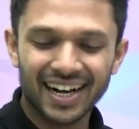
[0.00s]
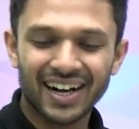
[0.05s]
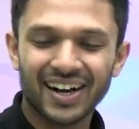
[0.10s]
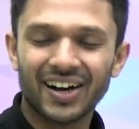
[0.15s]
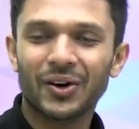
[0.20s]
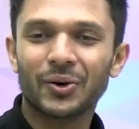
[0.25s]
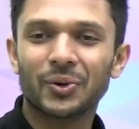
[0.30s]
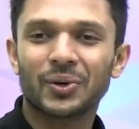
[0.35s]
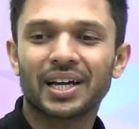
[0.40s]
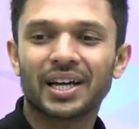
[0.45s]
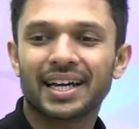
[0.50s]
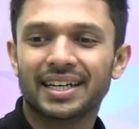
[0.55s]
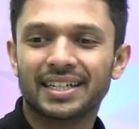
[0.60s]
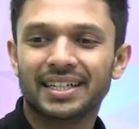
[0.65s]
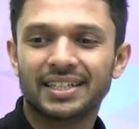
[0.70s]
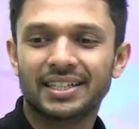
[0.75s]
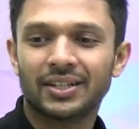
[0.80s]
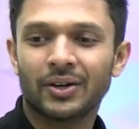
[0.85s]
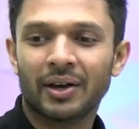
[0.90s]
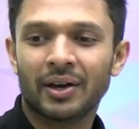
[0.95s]

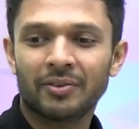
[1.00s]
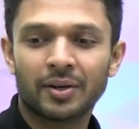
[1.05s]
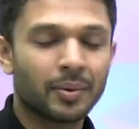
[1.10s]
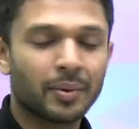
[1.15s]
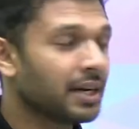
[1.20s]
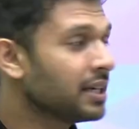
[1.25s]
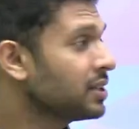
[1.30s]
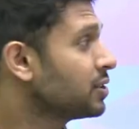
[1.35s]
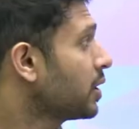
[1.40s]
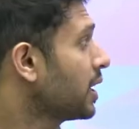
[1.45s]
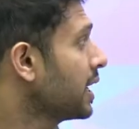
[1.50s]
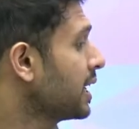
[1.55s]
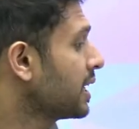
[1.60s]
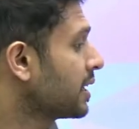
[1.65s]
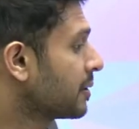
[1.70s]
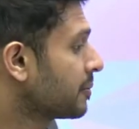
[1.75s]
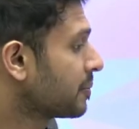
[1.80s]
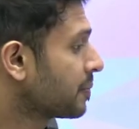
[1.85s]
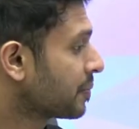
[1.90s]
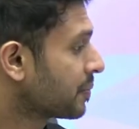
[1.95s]
Okay, so everybody
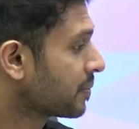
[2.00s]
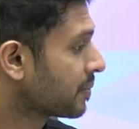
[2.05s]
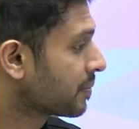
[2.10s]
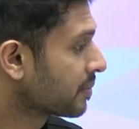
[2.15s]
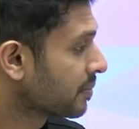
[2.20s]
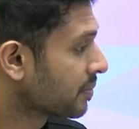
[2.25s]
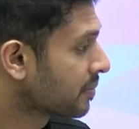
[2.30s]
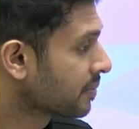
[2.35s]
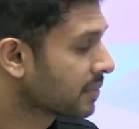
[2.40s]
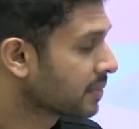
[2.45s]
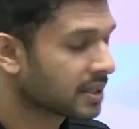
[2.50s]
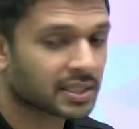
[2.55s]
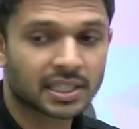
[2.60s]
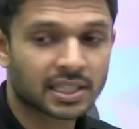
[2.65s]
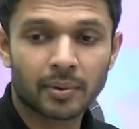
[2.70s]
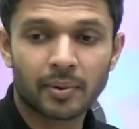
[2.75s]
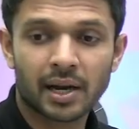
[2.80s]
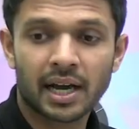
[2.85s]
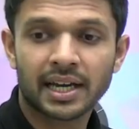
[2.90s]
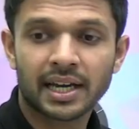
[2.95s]
joined.
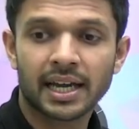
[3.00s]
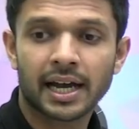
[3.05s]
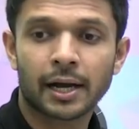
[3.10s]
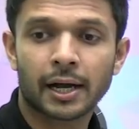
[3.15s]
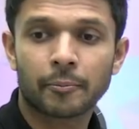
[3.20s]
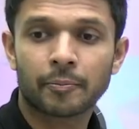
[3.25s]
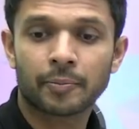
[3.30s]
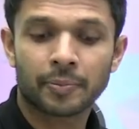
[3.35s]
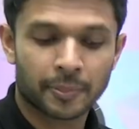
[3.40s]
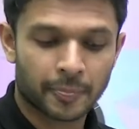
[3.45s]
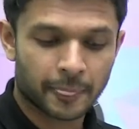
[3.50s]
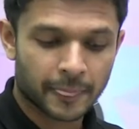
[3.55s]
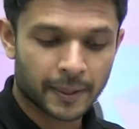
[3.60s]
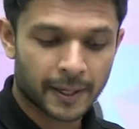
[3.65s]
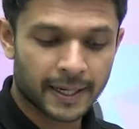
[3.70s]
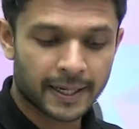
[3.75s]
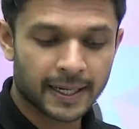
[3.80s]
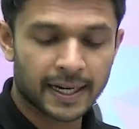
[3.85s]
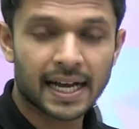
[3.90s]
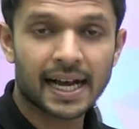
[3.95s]
Sab aa gaya.
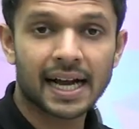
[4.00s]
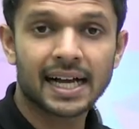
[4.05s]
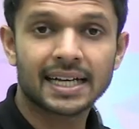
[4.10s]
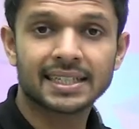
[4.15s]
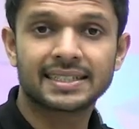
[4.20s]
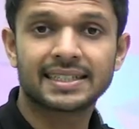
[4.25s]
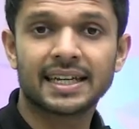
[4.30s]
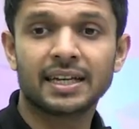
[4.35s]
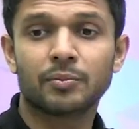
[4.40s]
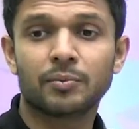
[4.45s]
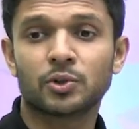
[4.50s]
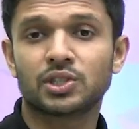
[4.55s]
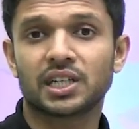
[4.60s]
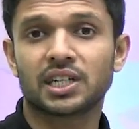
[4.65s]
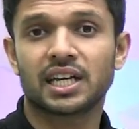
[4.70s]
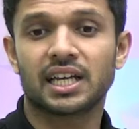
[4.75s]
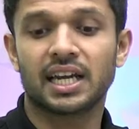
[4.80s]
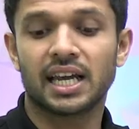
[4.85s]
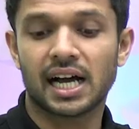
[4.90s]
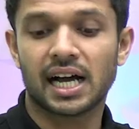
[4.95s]
Arey last 10 more
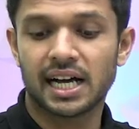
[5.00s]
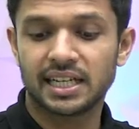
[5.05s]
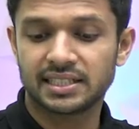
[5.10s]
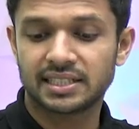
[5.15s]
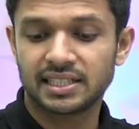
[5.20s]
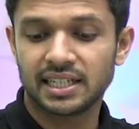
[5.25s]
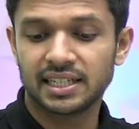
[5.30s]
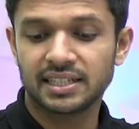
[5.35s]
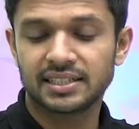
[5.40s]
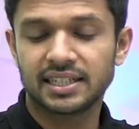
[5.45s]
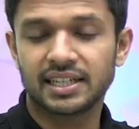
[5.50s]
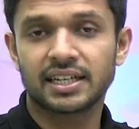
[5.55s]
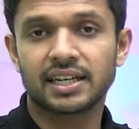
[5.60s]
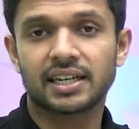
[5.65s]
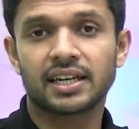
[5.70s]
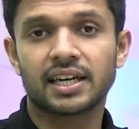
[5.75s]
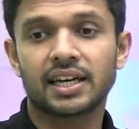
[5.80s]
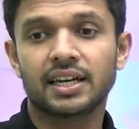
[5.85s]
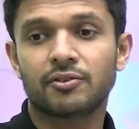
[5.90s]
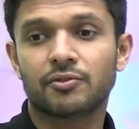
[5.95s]
second. Last 10
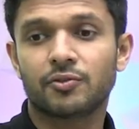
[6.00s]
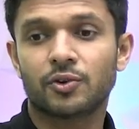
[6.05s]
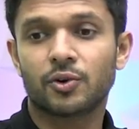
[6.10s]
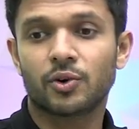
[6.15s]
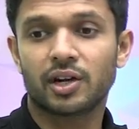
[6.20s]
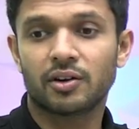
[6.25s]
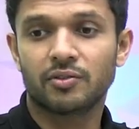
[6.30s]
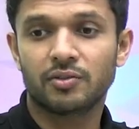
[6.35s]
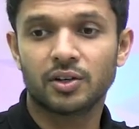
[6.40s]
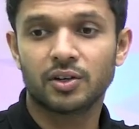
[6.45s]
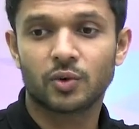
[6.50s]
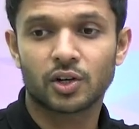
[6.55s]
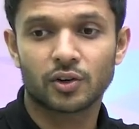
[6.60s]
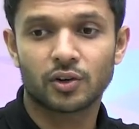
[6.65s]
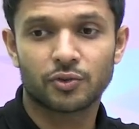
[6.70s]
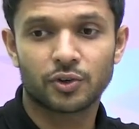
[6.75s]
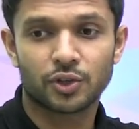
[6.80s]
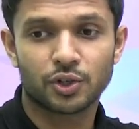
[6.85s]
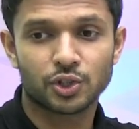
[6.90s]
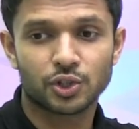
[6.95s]
second hai for every one
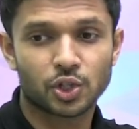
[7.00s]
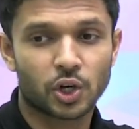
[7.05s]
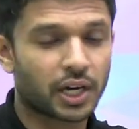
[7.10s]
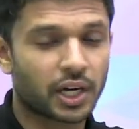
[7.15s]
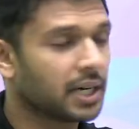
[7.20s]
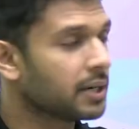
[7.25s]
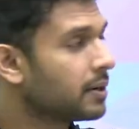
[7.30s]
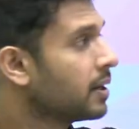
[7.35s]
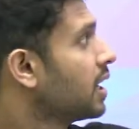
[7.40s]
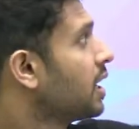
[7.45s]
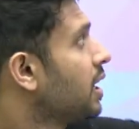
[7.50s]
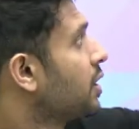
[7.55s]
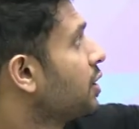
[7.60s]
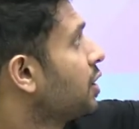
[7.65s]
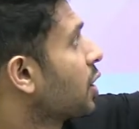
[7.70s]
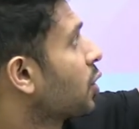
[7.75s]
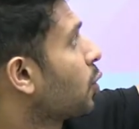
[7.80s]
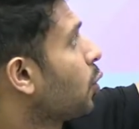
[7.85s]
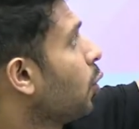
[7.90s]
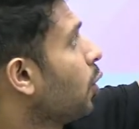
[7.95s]
of you to join.
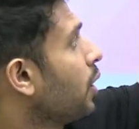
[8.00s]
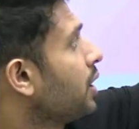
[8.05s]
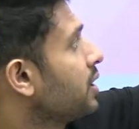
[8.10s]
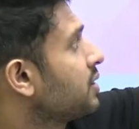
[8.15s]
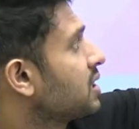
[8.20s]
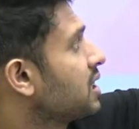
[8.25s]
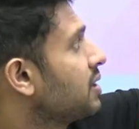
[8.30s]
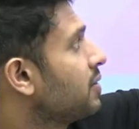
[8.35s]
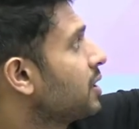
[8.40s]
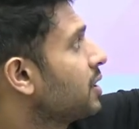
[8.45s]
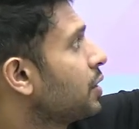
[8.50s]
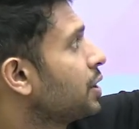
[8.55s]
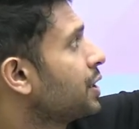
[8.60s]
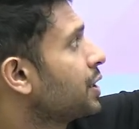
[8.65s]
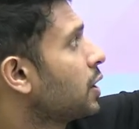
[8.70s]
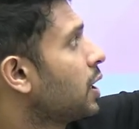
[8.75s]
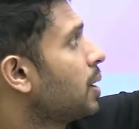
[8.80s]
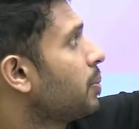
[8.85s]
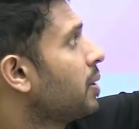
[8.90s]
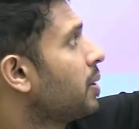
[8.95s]
The code is given on
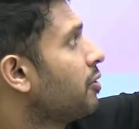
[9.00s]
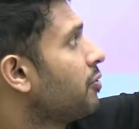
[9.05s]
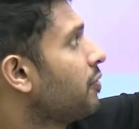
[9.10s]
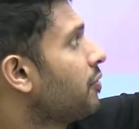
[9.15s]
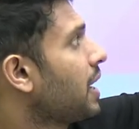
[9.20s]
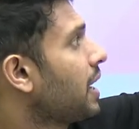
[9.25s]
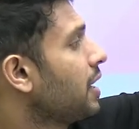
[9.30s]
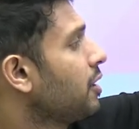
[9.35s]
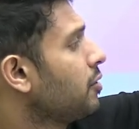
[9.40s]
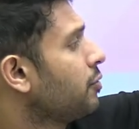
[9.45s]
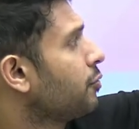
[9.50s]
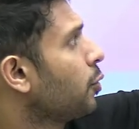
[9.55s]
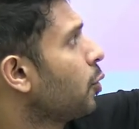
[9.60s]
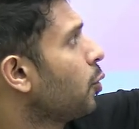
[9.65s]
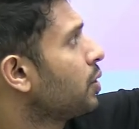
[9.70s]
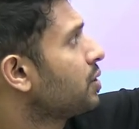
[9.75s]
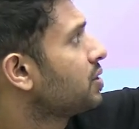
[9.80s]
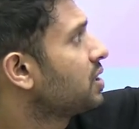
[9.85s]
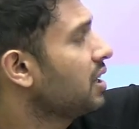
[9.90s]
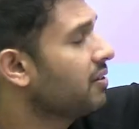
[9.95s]
the top,
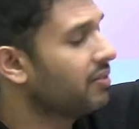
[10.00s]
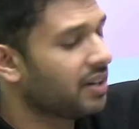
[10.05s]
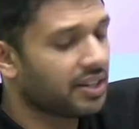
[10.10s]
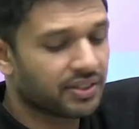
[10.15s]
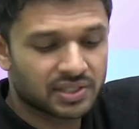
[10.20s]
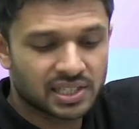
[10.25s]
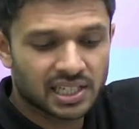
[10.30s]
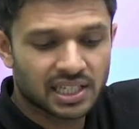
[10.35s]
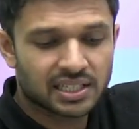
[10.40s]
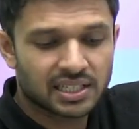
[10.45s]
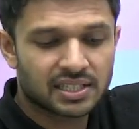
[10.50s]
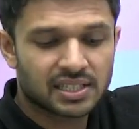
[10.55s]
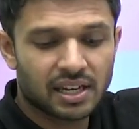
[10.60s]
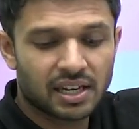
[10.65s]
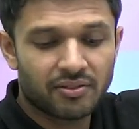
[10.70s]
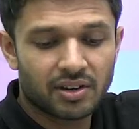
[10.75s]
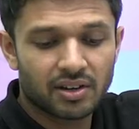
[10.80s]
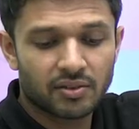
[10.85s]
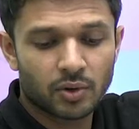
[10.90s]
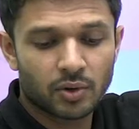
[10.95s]

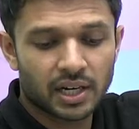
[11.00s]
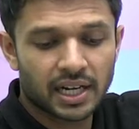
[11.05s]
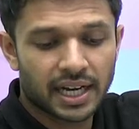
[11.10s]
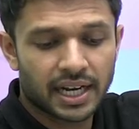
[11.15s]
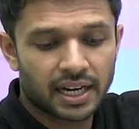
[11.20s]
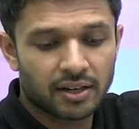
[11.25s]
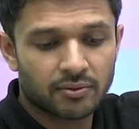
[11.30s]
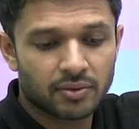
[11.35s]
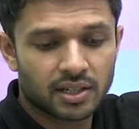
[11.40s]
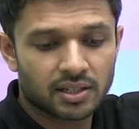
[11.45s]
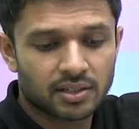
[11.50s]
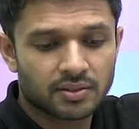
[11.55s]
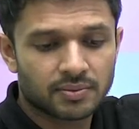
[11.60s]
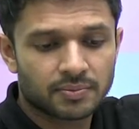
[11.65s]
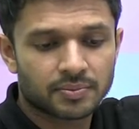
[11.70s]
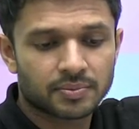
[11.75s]
54767191.